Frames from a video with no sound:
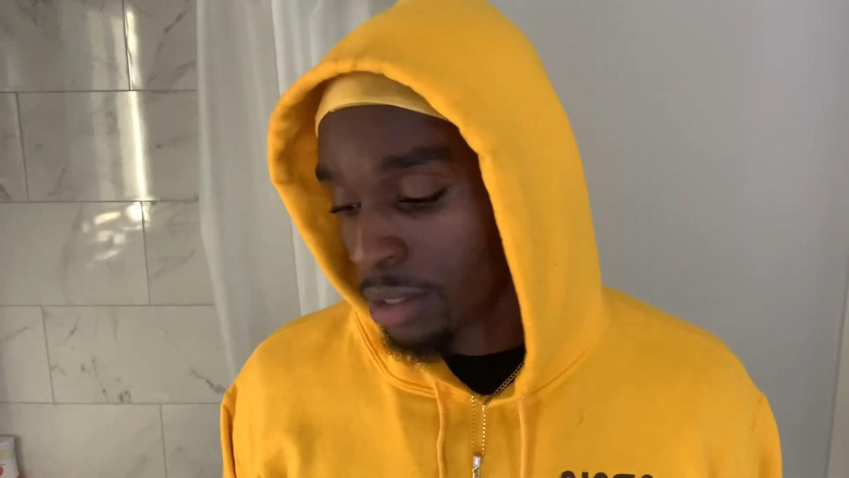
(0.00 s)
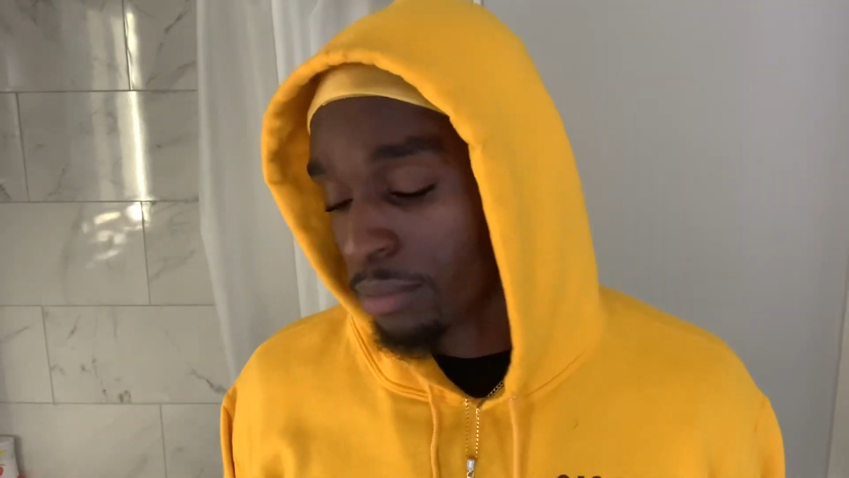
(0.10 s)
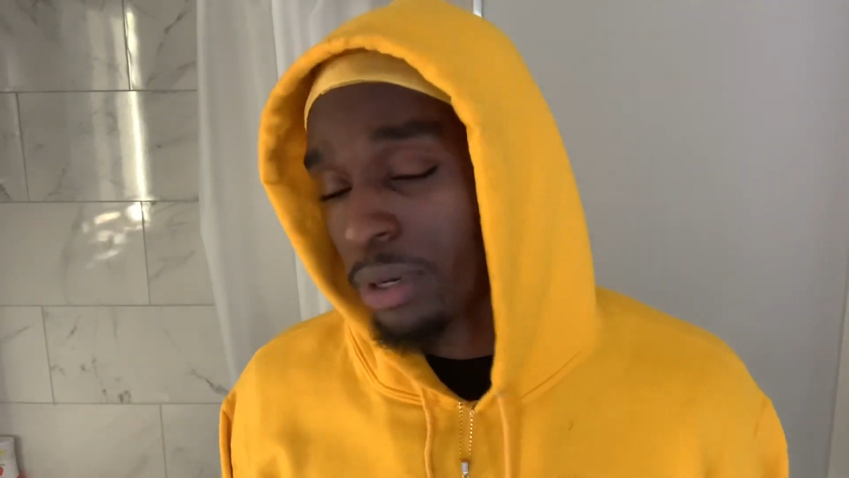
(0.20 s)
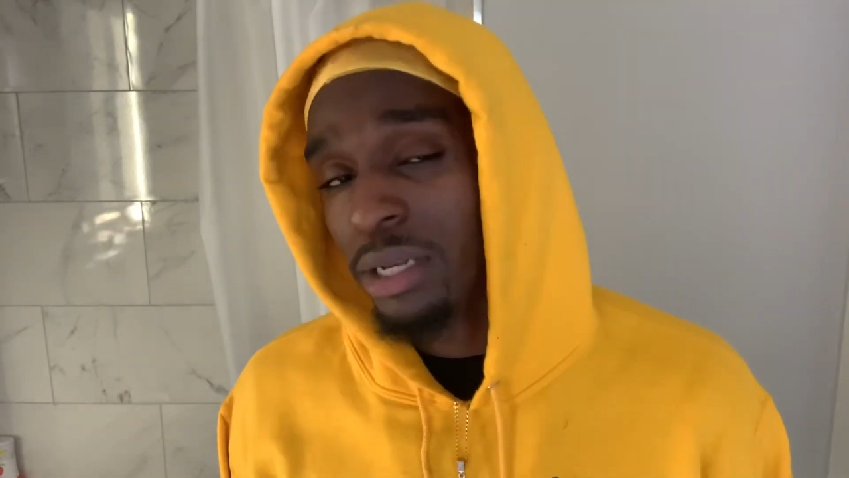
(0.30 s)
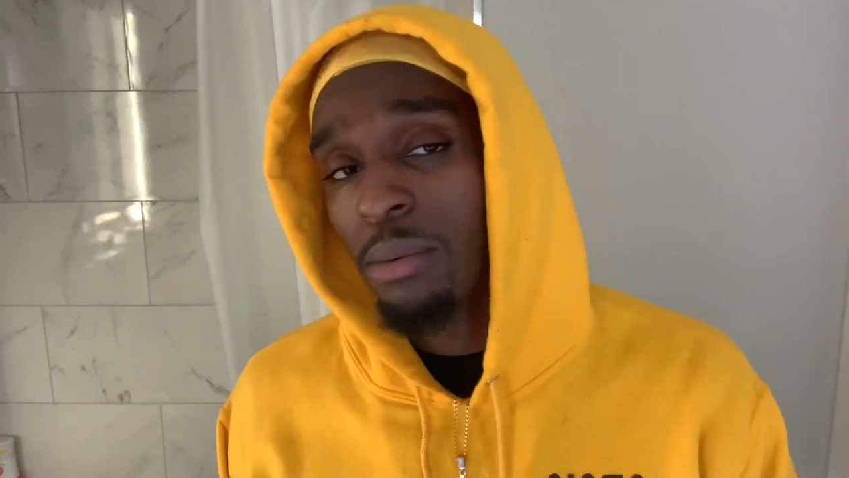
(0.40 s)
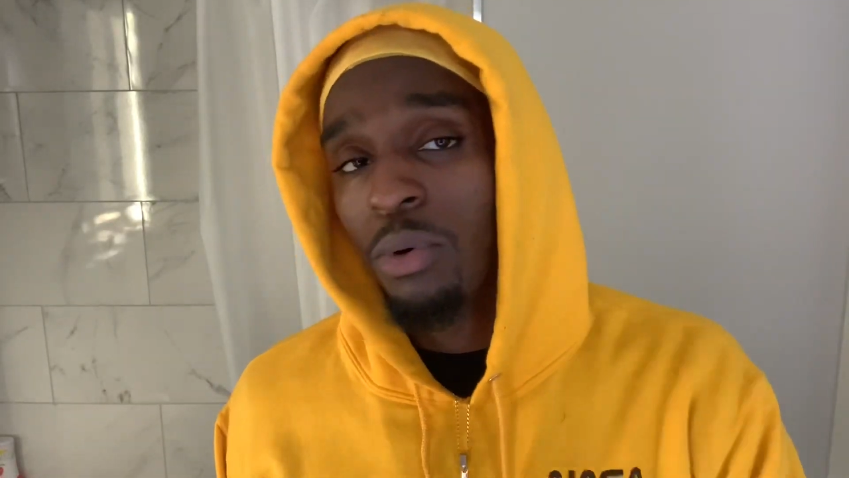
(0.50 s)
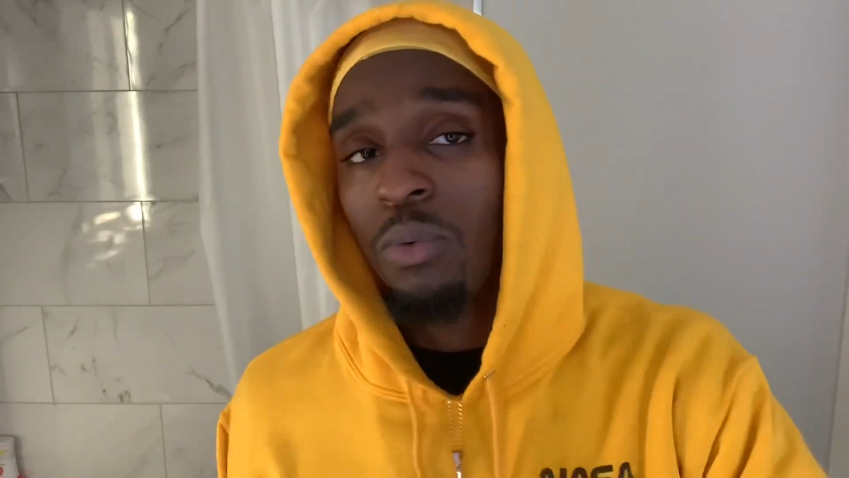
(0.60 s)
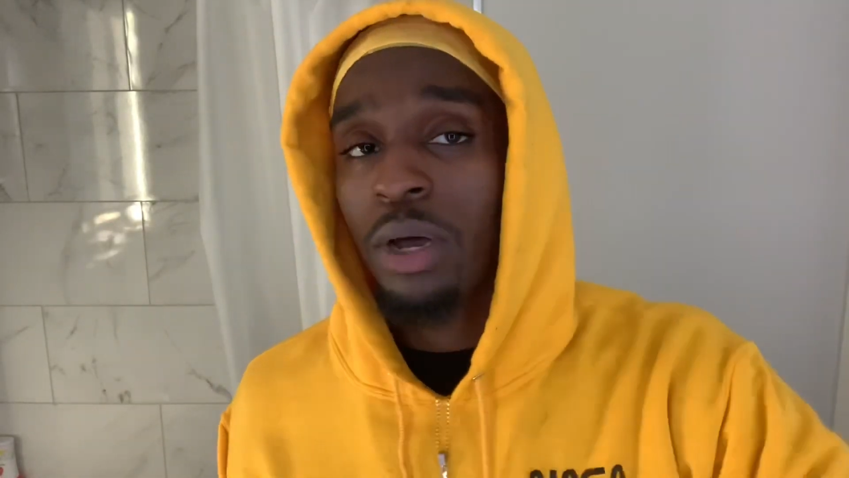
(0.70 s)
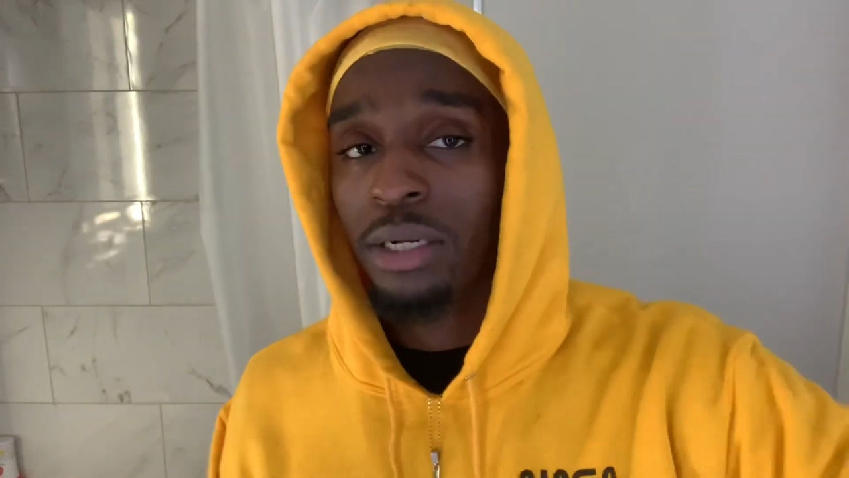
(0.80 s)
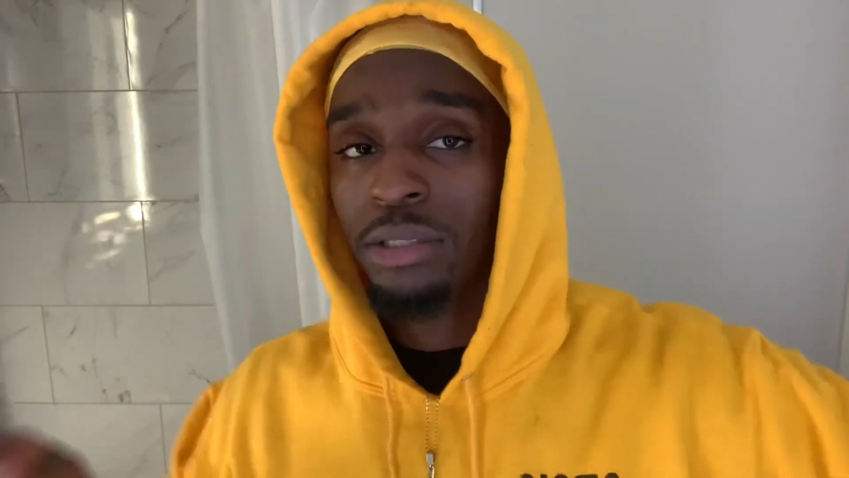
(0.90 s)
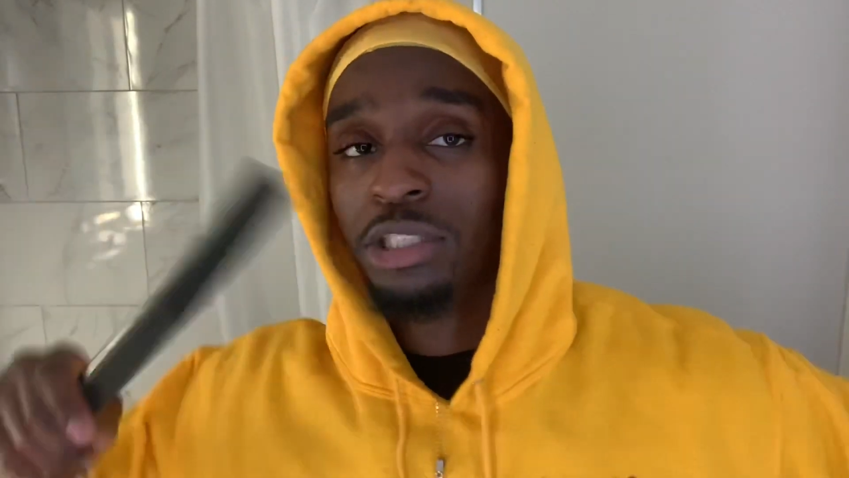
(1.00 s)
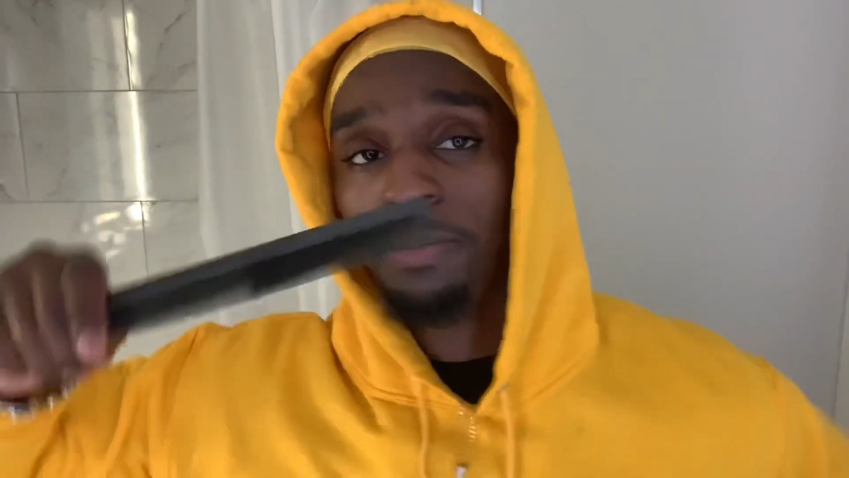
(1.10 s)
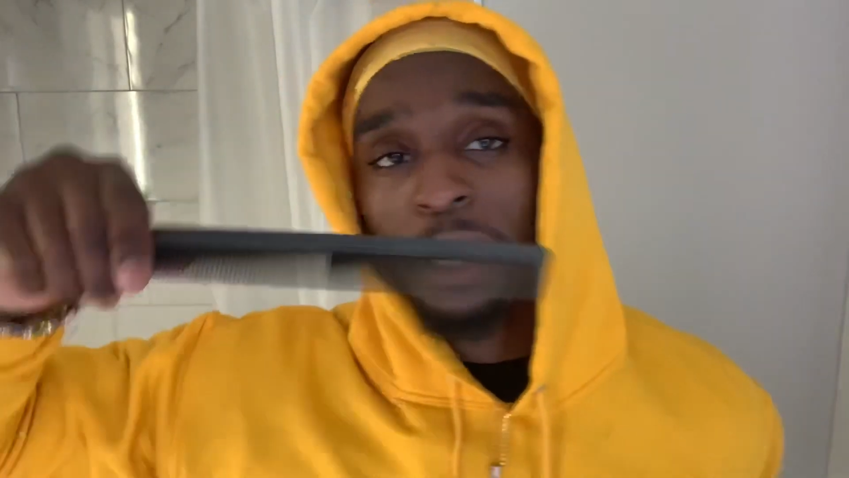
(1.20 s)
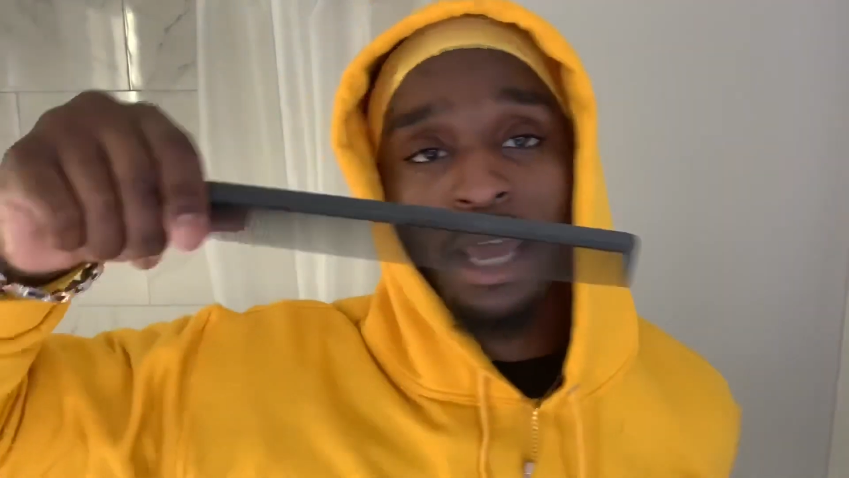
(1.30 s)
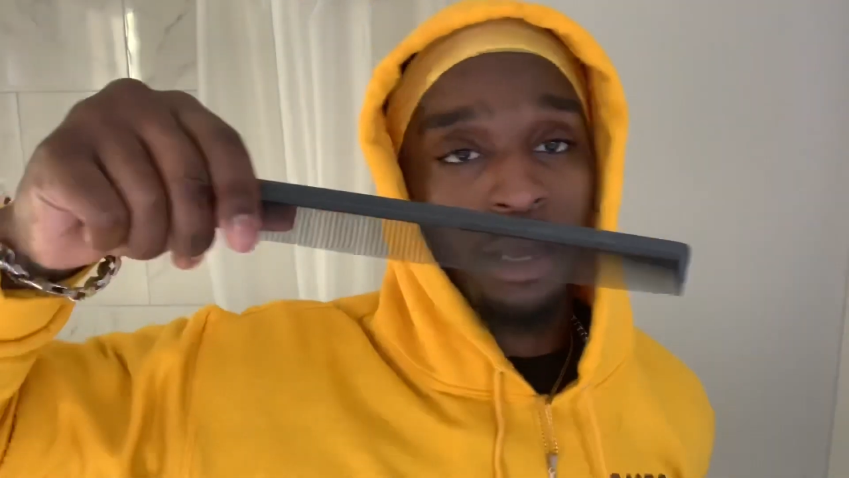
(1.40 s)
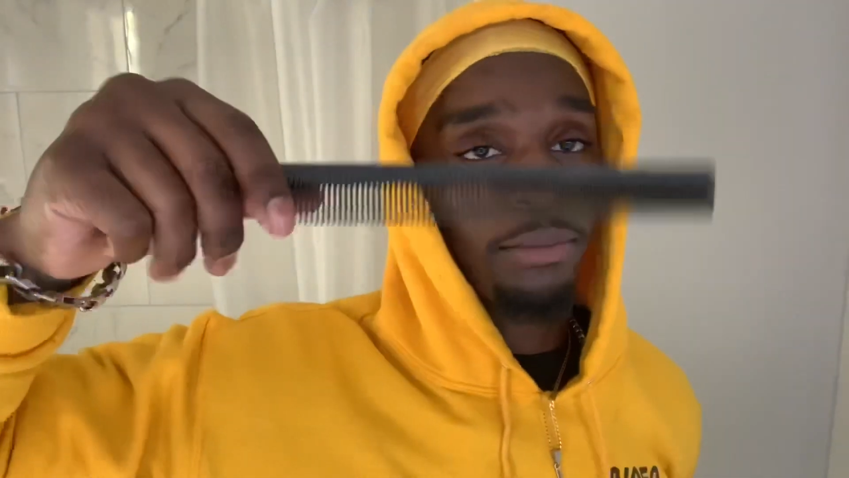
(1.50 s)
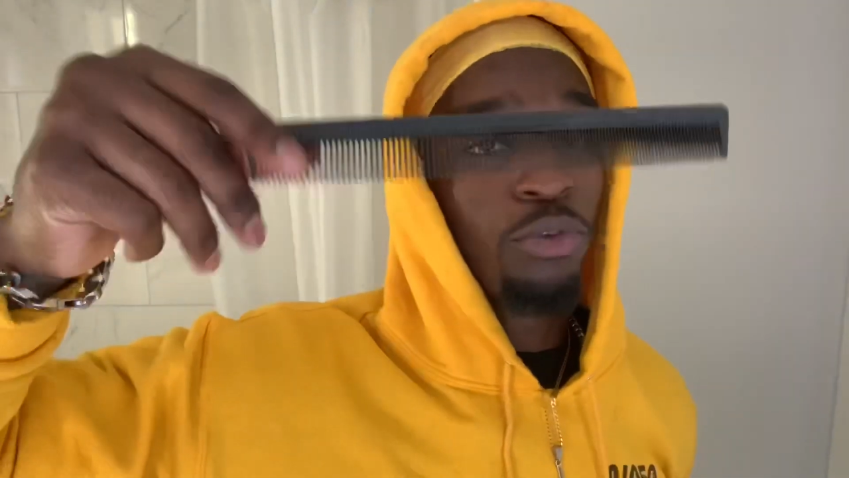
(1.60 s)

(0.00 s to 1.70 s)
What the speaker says: But number one, splam.